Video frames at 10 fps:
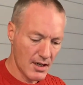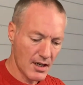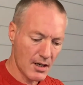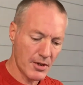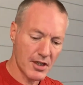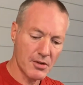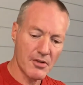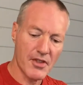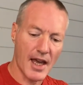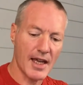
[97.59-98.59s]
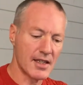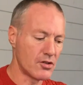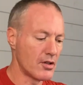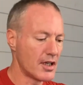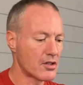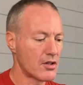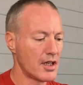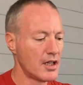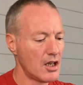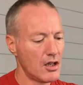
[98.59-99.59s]
And what you do with that is you
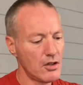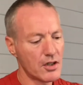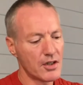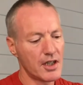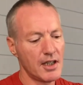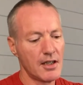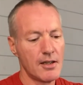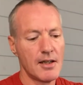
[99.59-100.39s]
literally look at the